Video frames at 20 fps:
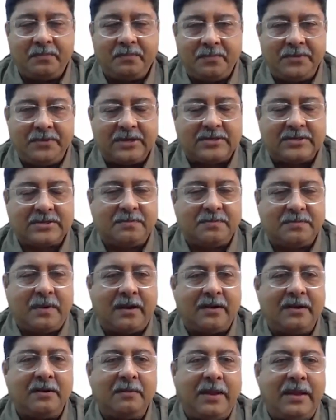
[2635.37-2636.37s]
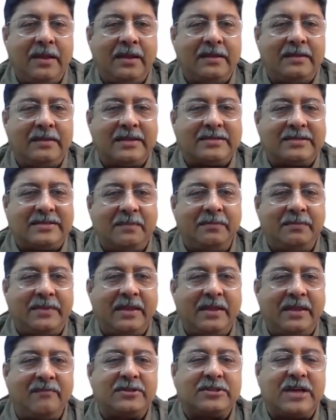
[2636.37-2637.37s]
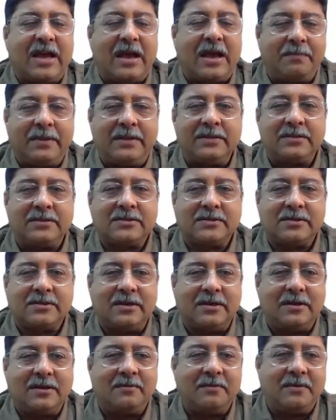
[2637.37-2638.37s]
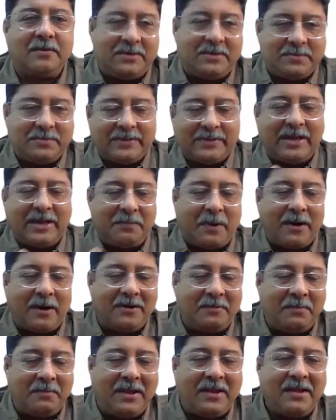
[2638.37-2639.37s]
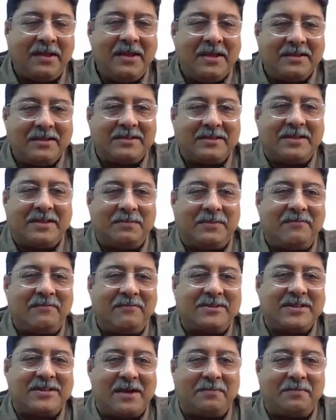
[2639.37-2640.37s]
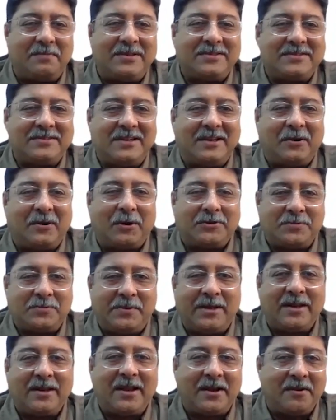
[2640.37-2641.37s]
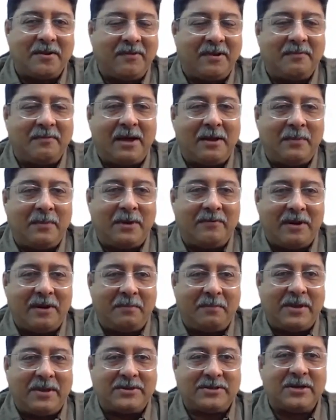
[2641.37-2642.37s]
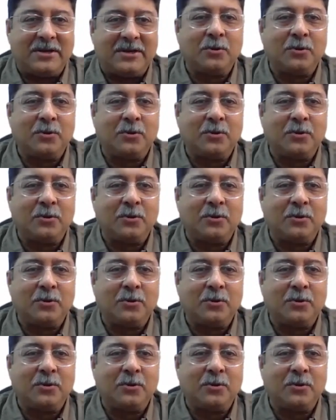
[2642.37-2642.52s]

Just pardon me, the same thing which happens, Ms. Mitali, pardon me, the same thing which happens in a hospital kind of environment when a patient